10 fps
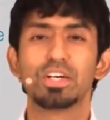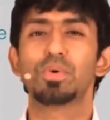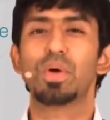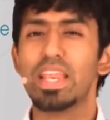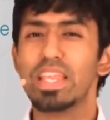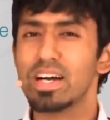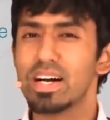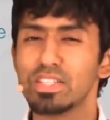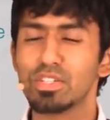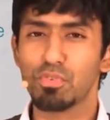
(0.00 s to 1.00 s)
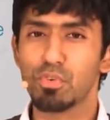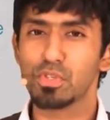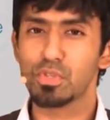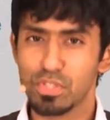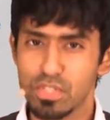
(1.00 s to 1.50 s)
So any other
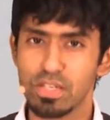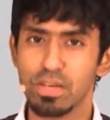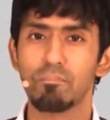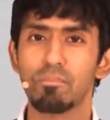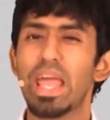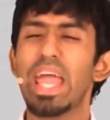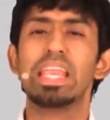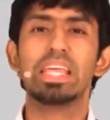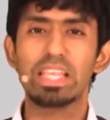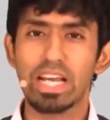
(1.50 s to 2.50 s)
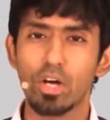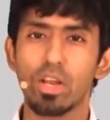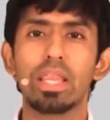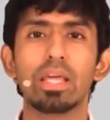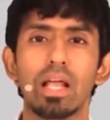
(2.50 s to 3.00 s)
force you see, anything at
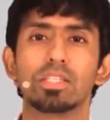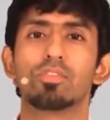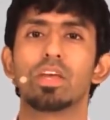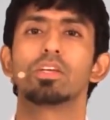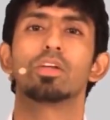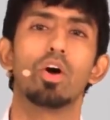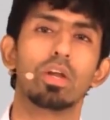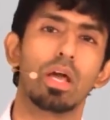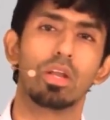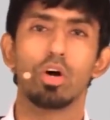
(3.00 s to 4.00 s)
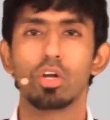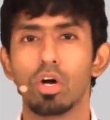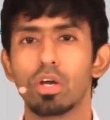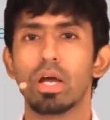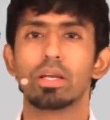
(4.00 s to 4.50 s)
all, any classification, contact,
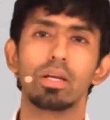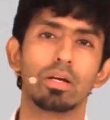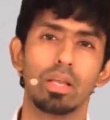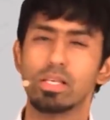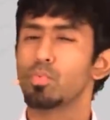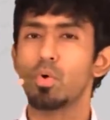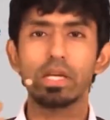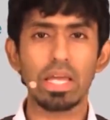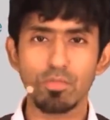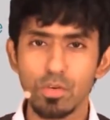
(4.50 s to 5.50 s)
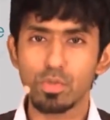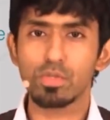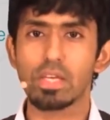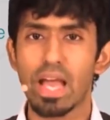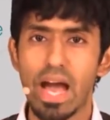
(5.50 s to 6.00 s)
non-contact, internal X, whatever you
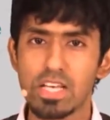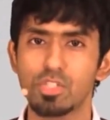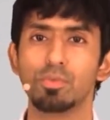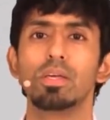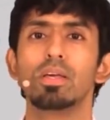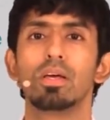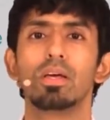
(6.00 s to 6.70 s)
see has to be